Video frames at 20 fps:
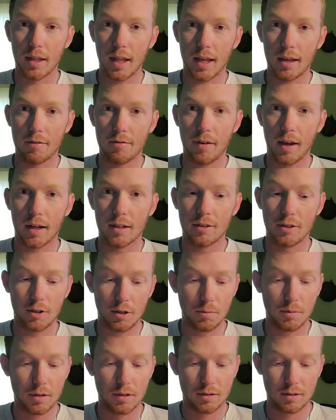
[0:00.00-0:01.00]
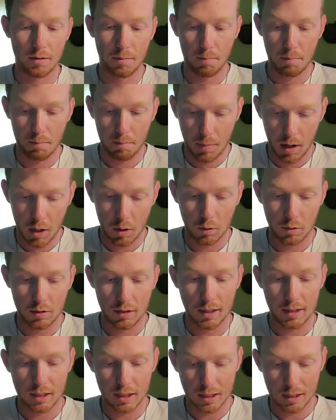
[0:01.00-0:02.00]
they affect humans the
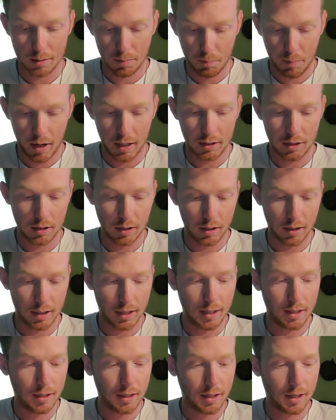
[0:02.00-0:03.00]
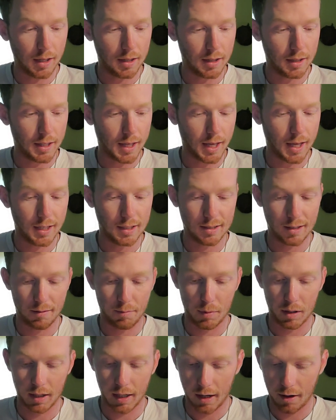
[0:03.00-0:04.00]
most, especially in the case
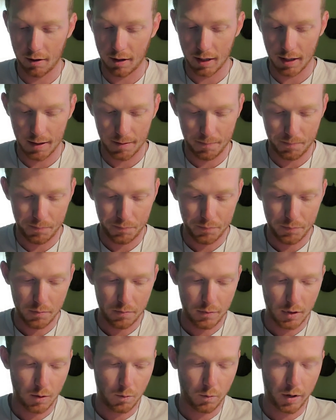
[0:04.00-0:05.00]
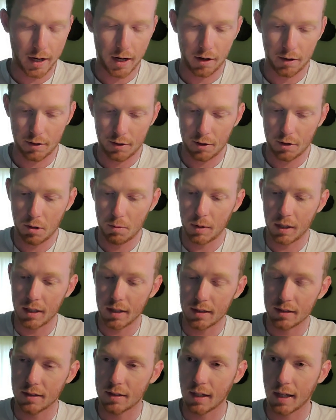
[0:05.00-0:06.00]
of malaria, where
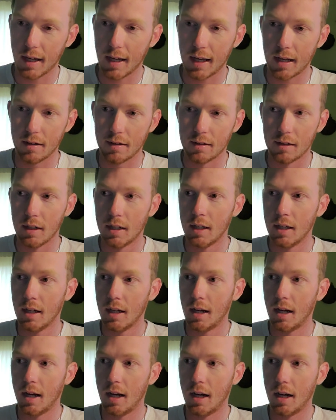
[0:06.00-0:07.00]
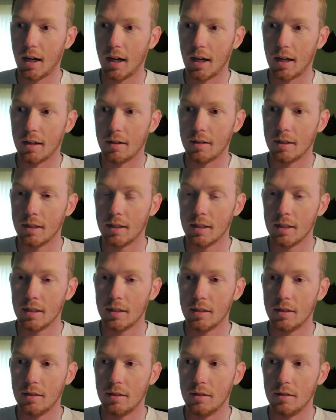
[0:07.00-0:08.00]
humans and uh,
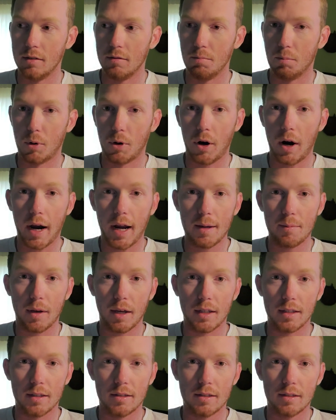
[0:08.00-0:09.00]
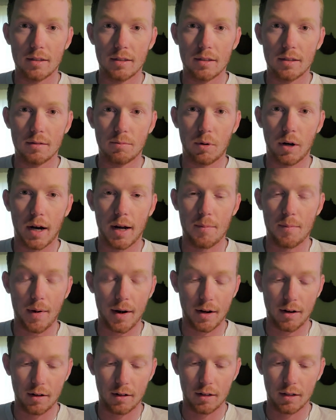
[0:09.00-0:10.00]
primates
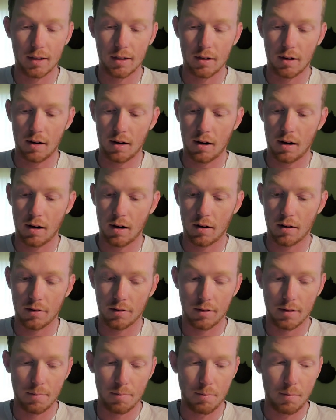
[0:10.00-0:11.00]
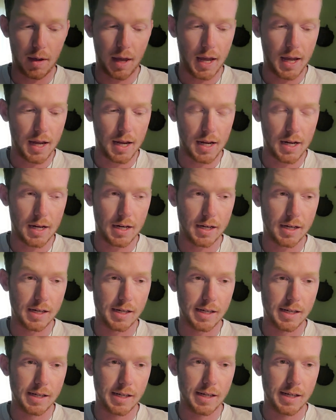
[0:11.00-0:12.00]
primarily are the
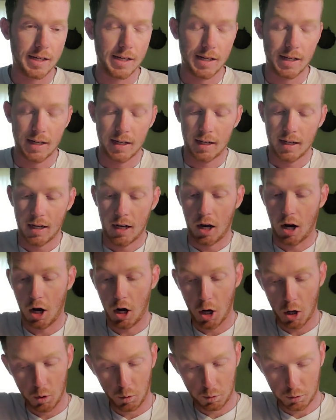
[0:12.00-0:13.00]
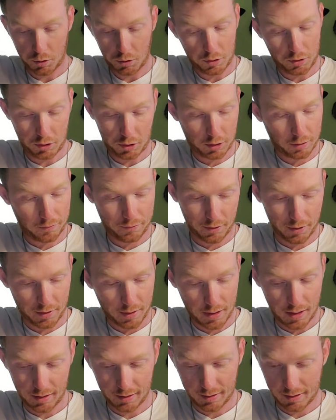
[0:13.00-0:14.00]
main hosts for
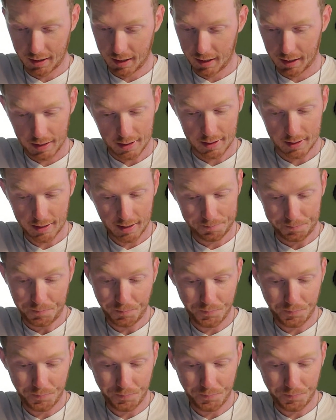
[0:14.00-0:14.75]
the disease.